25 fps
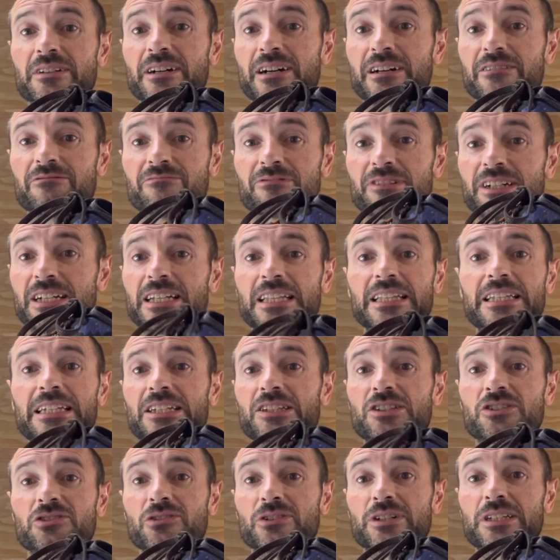I really
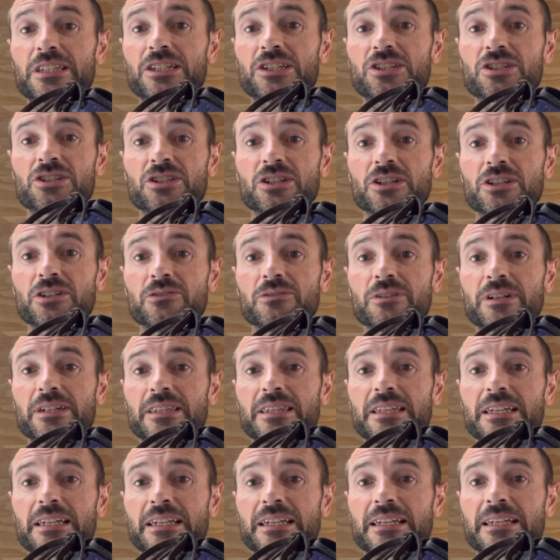enjoy this shoe. I
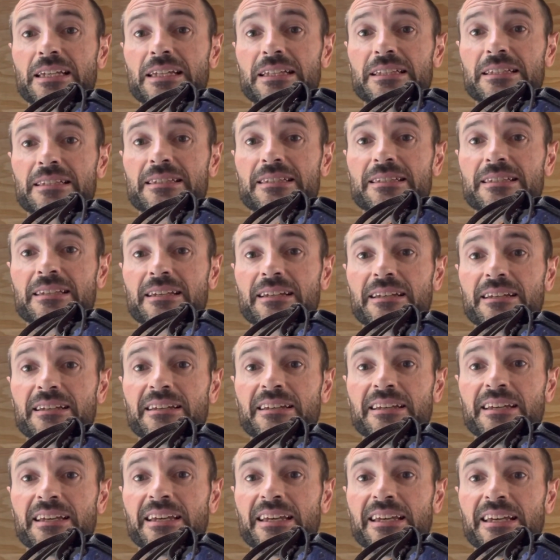think it
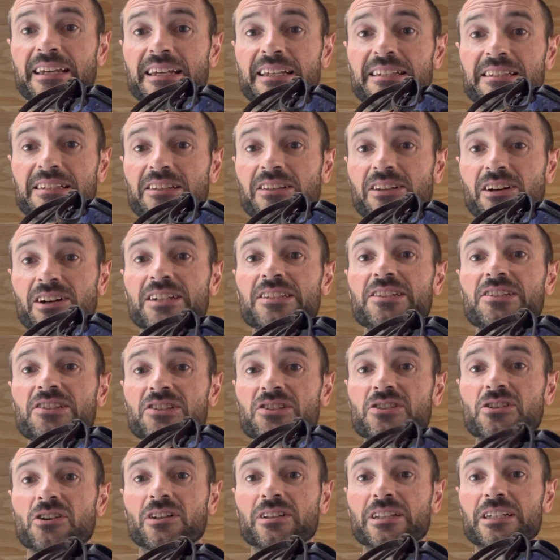is a nice
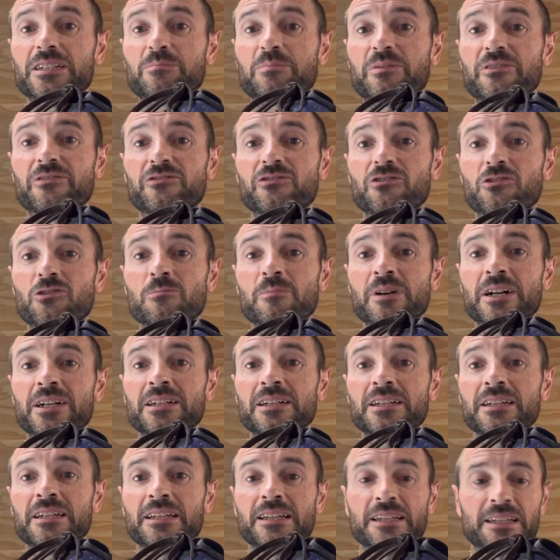solid performer.
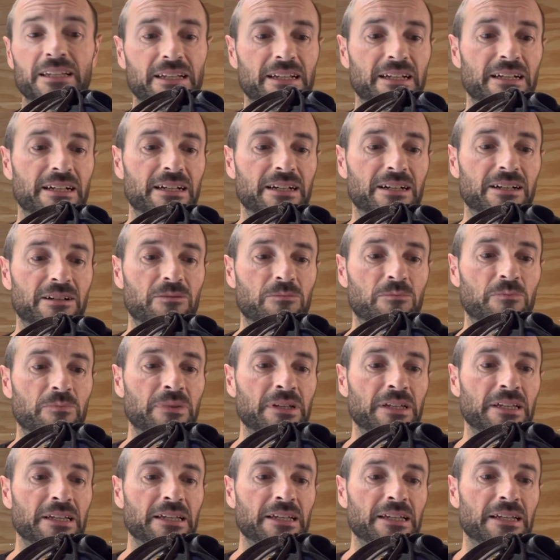I'm
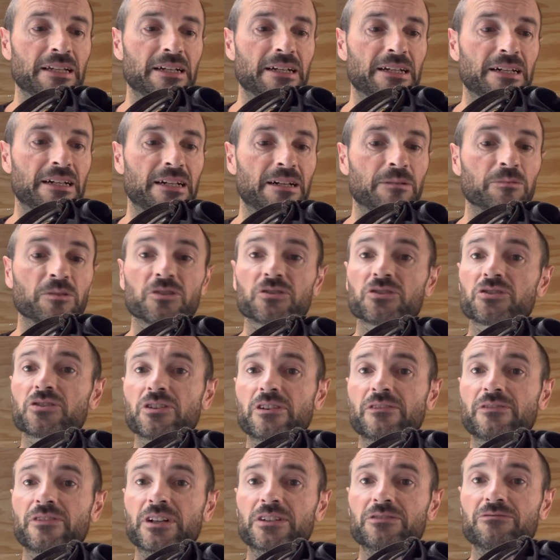not sure
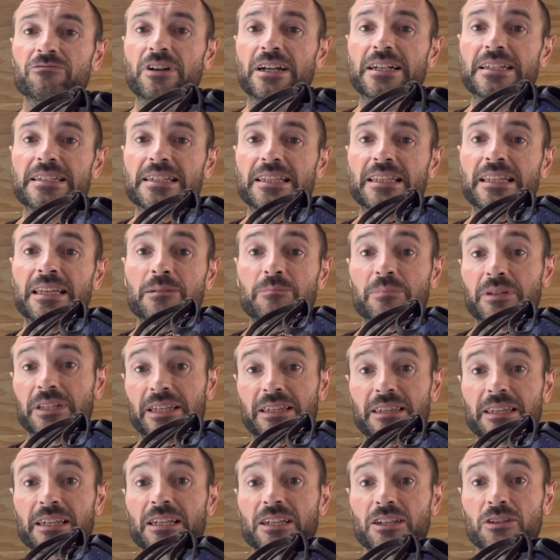if I'd race in it, but I
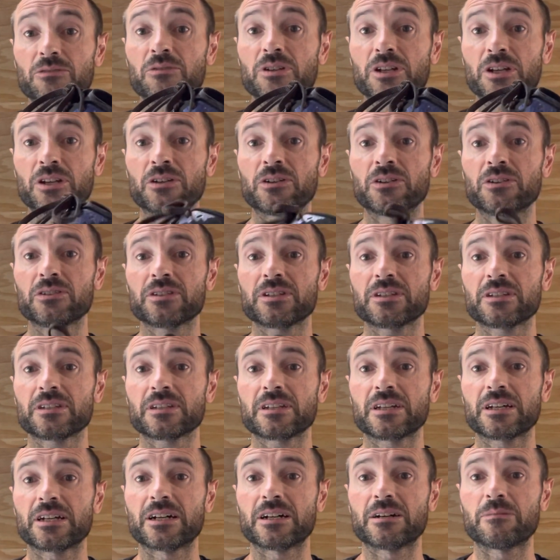think you could.
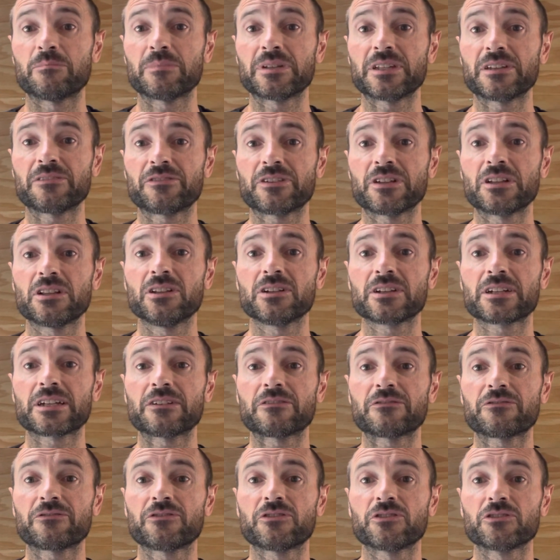But if you're
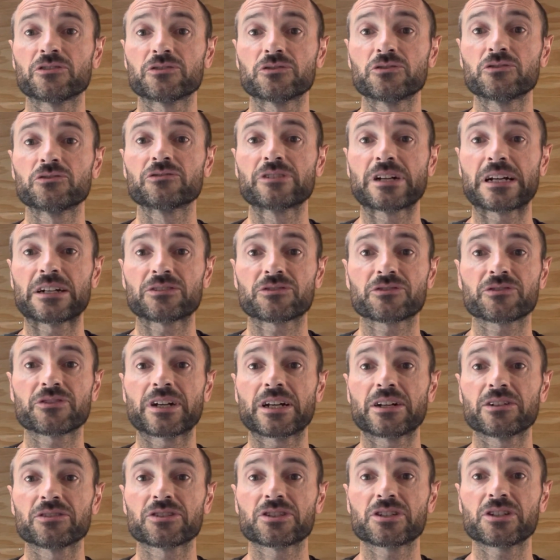looking for an all-round
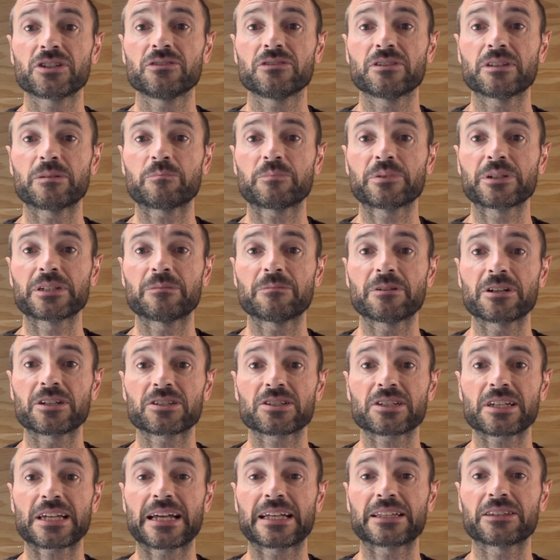trail shoe that pretty
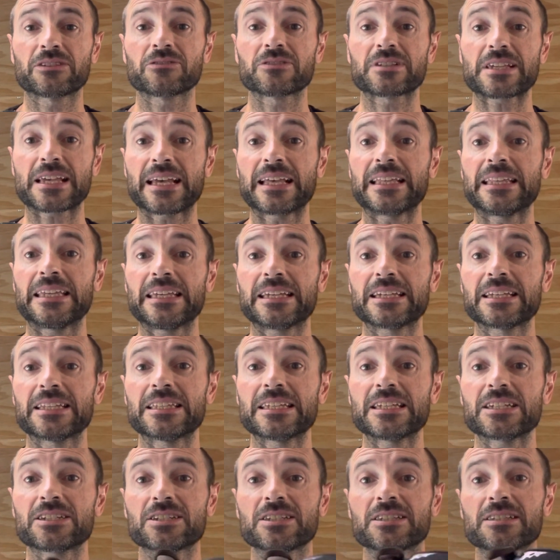much handles any
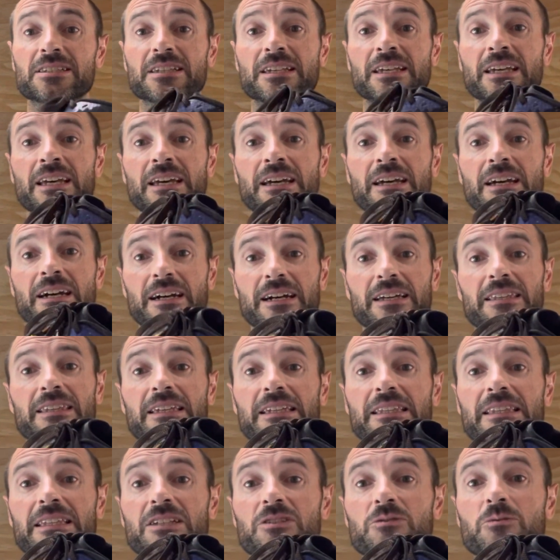conditions, I
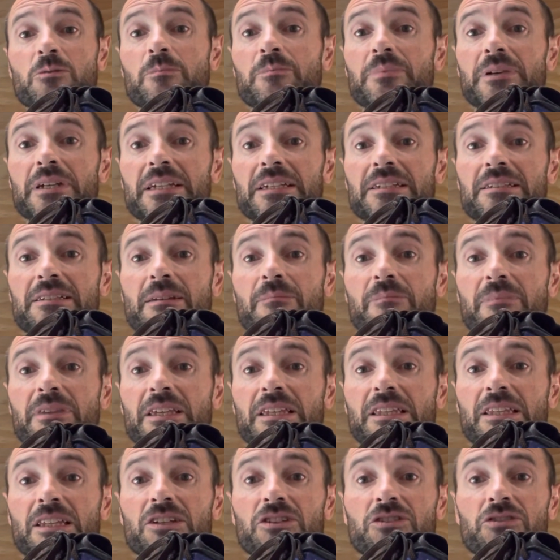think this would be
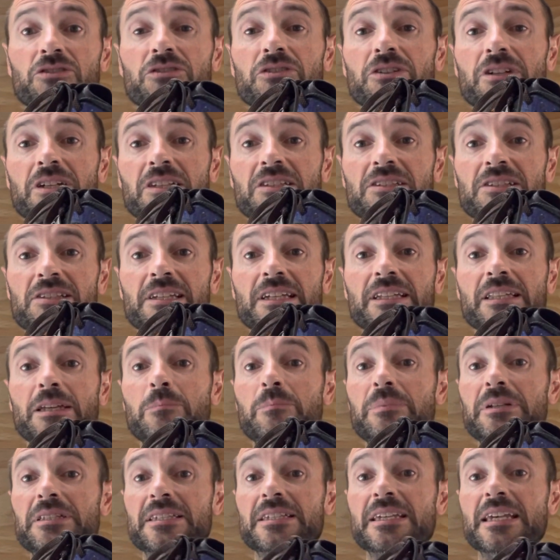something that you should consider,
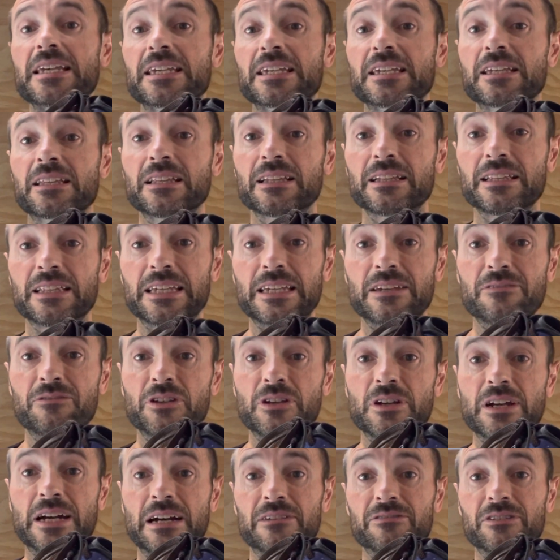particularly if
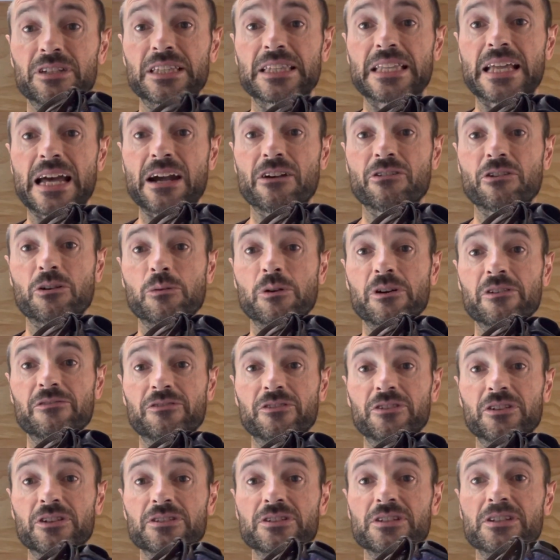you have a narrower
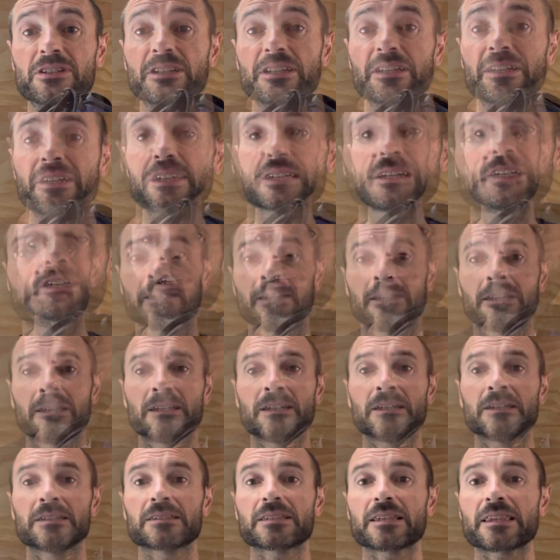foot.
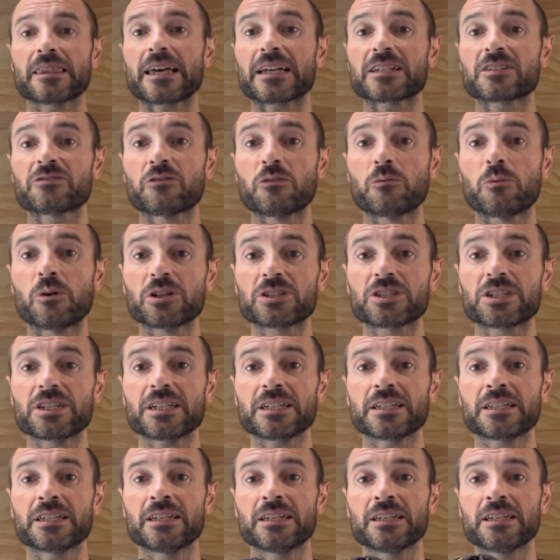So thanks for
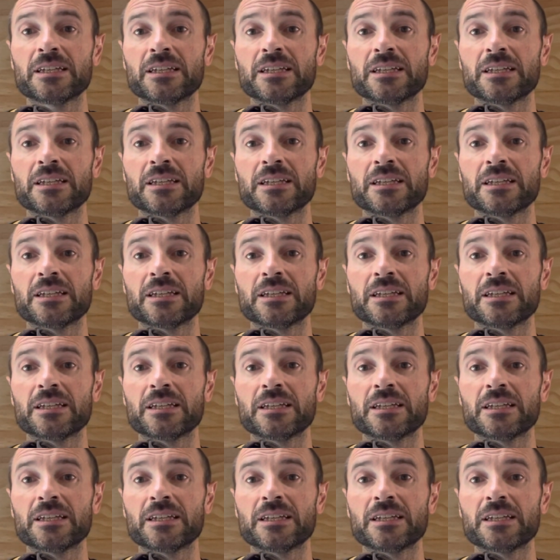watching.